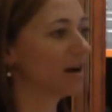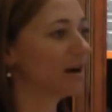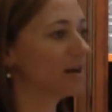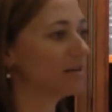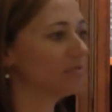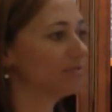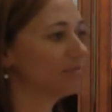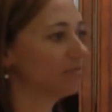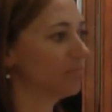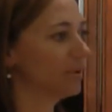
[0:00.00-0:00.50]

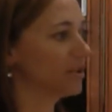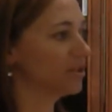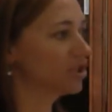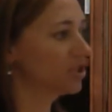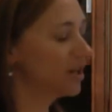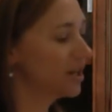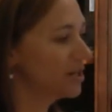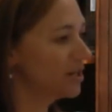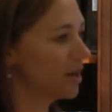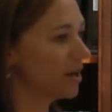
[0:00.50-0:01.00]
I've been
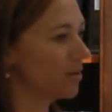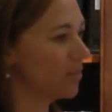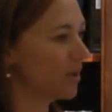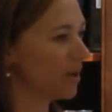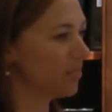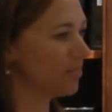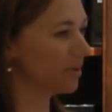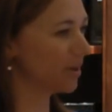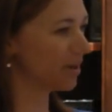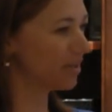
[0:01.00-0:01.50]
trained at a
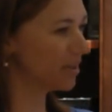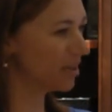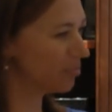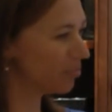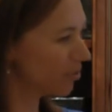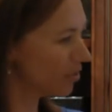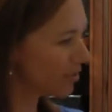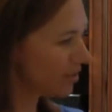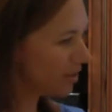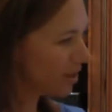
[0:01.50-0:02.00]
bit, but I think
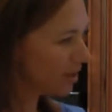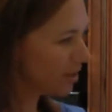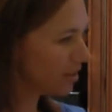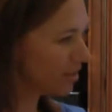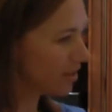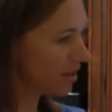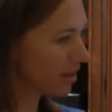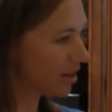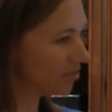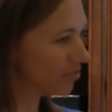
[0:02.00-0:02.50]
more than
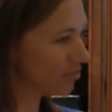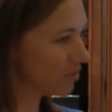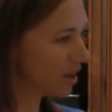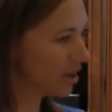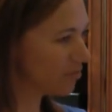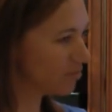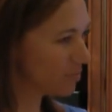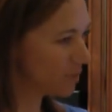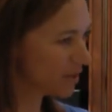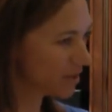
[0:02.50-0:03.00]
anything
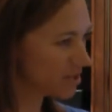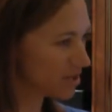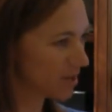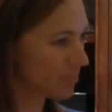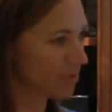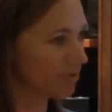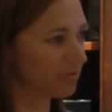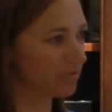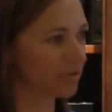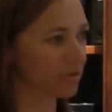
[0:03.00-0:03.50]
I've picked
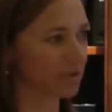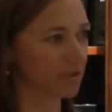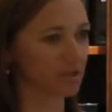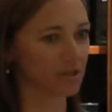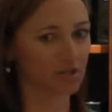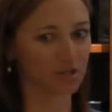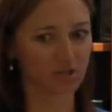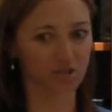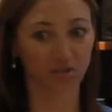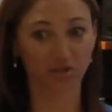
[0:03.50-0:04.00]
up over the
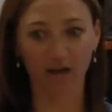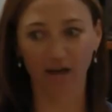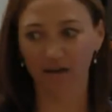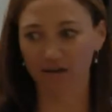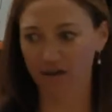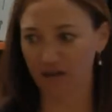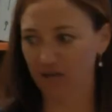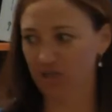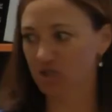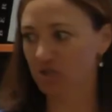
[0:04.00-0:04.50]
years a lot
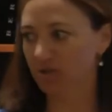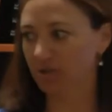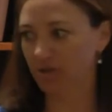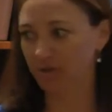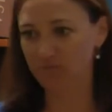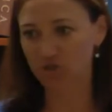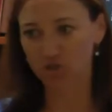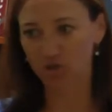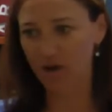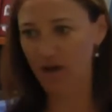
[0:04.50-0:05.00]
naturally, and
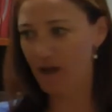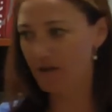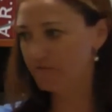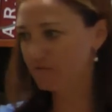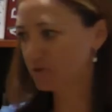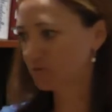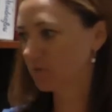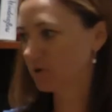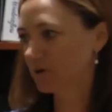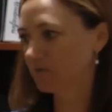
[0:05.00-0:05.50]
I'm sure
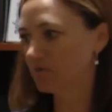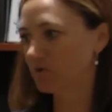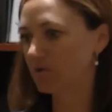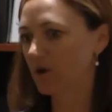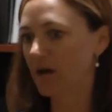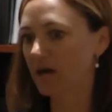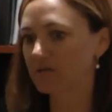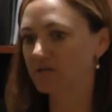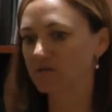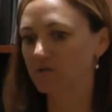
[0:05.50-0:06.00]
every one of you
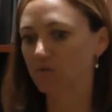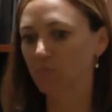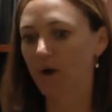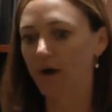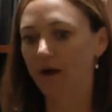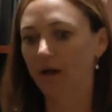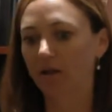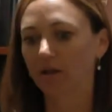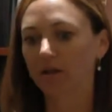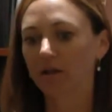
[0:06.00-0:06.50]
has as
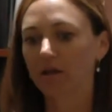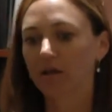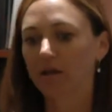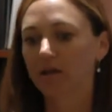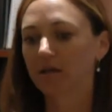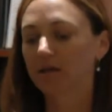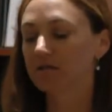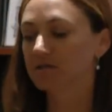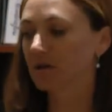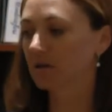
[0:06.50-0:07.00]
well,
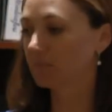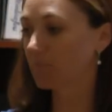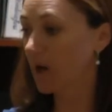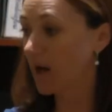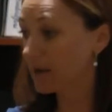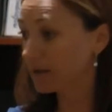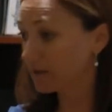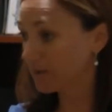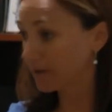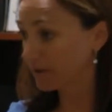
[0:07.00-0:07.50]
is on
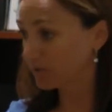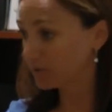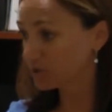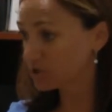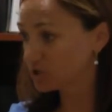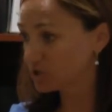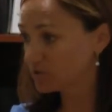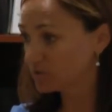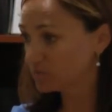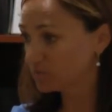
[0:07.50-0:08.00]
body
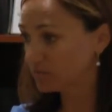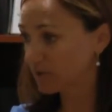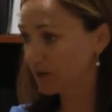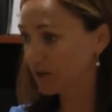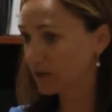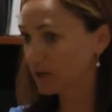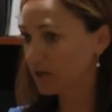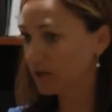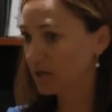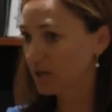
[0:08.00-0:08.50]
language,
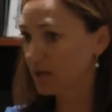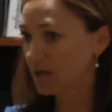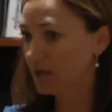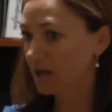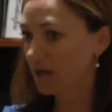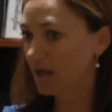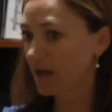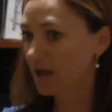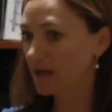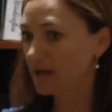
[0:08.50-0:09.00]
right?
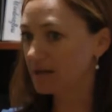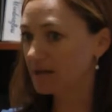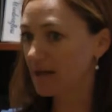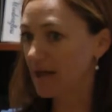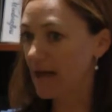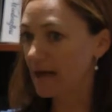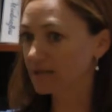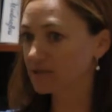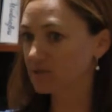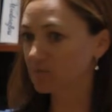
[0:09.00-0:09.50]
And
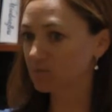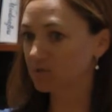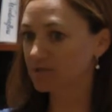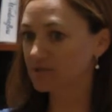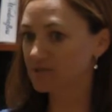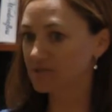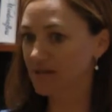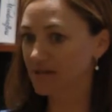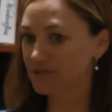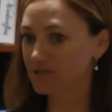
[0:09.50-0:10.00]
as a
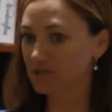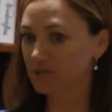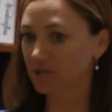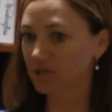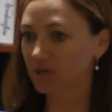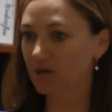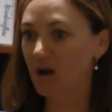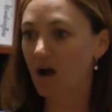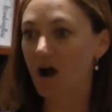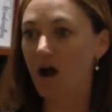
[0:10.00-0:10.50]

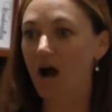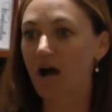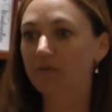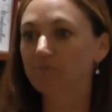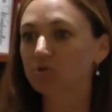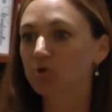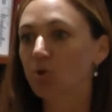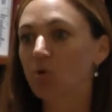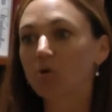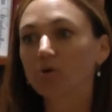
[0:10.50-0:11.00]
presenter, I'm
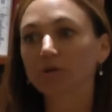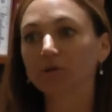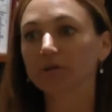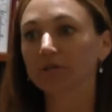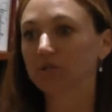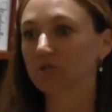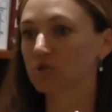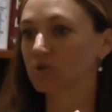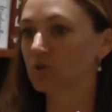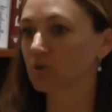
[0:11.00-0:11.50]

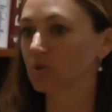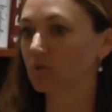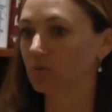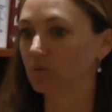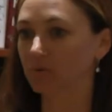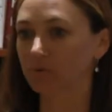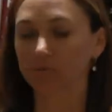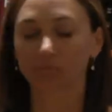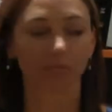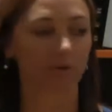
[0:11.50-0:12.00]
totally in
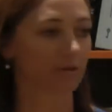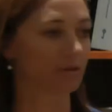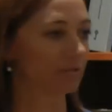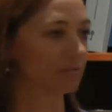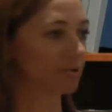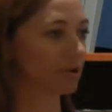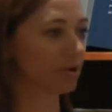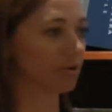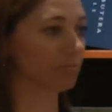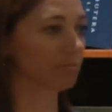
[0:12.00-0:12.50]
tune with the
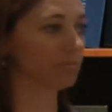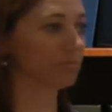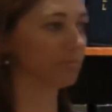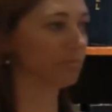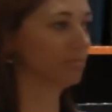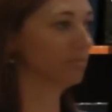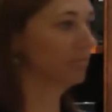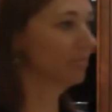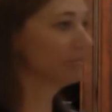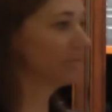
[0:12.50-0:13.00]
room.
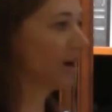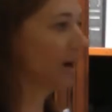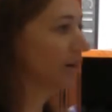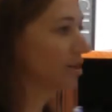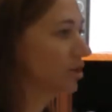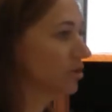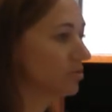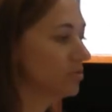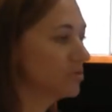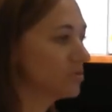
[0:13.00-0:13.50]
I
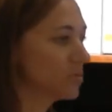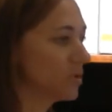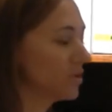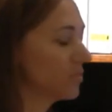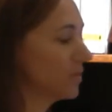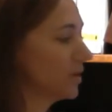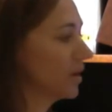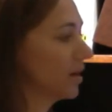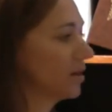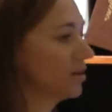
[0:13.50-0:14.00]
know who's
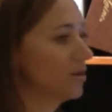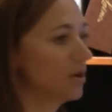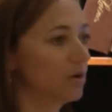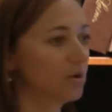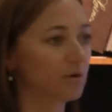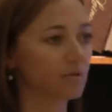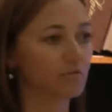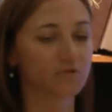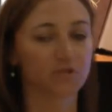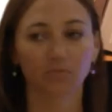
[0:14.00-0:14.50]
with me, I
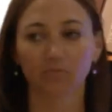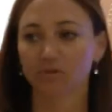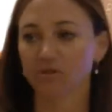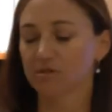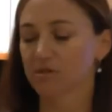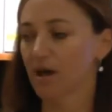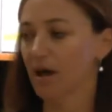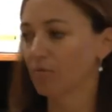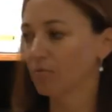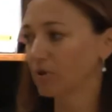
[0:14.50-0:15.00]
know if someone's
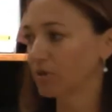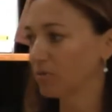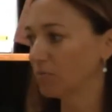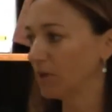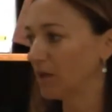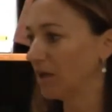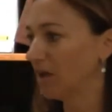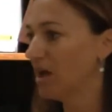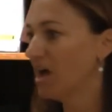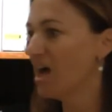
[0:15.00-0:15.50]
not with
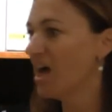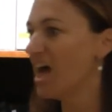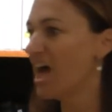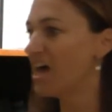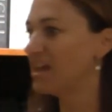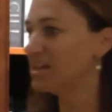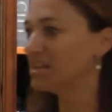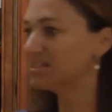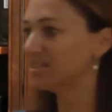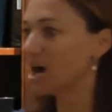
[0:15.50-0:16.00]
me,
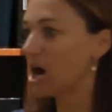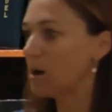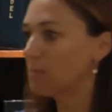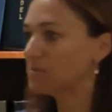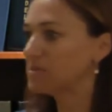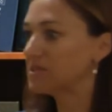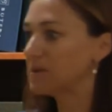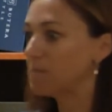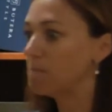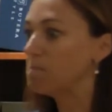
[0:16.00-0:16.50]
and it's
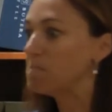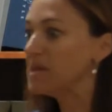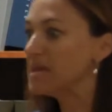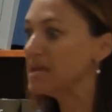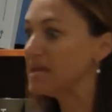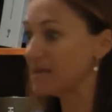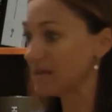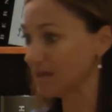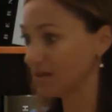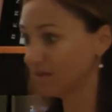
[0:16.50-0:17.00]
up to
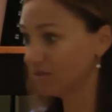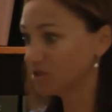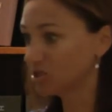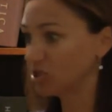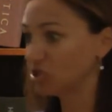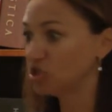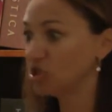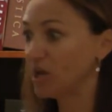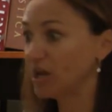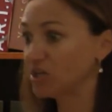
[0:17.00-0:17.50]
me
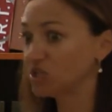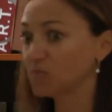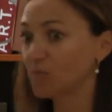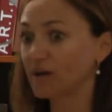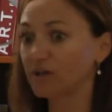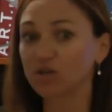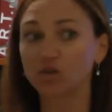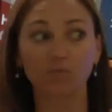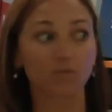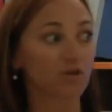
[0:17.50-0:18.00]
to change
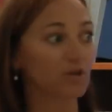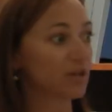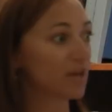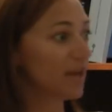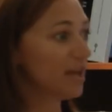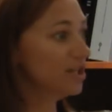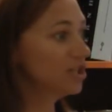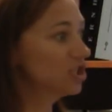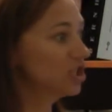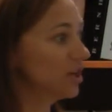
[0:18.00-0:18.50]
my
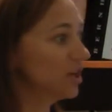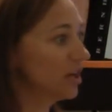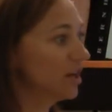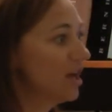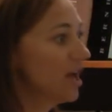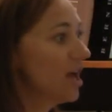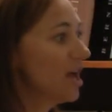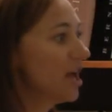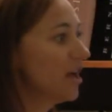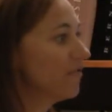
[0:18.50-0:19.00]
communication
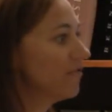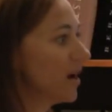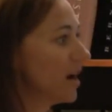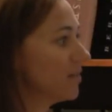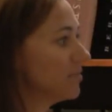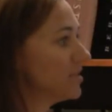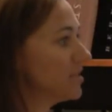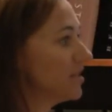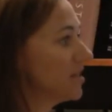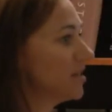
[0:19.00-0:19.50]
if
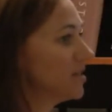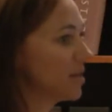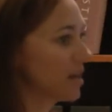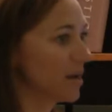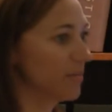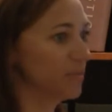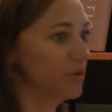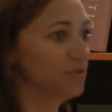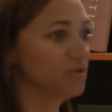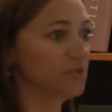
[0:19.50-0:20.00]
I'm seeing that
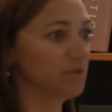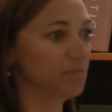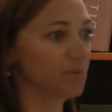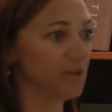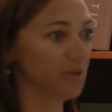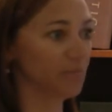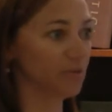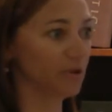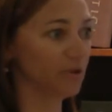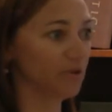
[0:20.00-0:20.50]
I'm losing
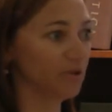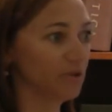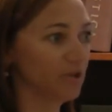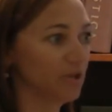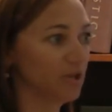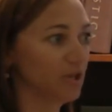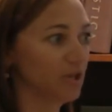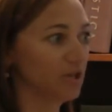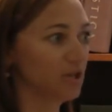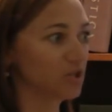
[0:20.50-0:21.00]
people.
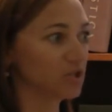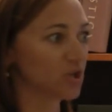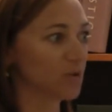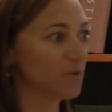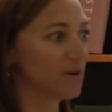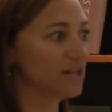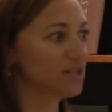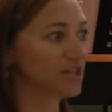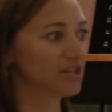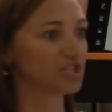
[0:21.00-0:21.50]
So I
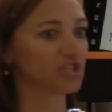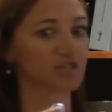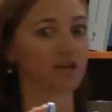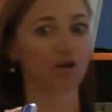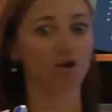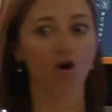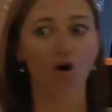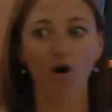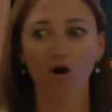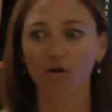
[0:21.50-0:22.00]
pay attention to
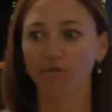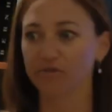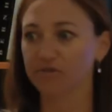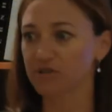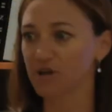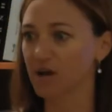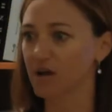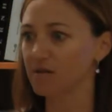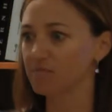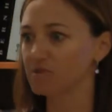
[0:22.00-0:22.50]
that all the
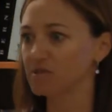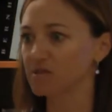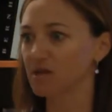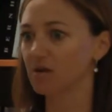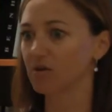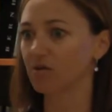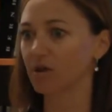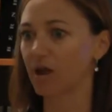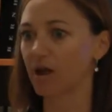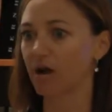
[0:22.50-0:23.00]
time and
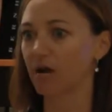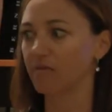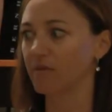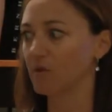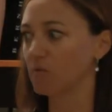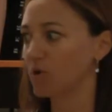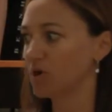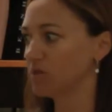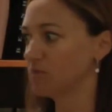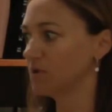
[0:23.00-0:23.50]
say, okay, are
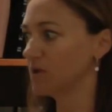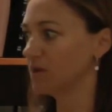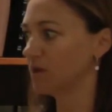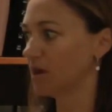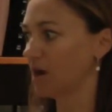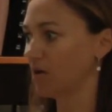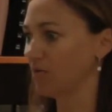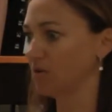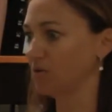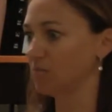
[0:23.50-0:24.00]
they with me, are they
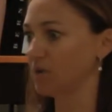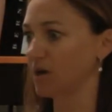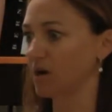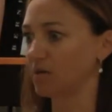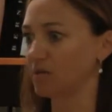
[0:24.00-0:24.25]
not with me?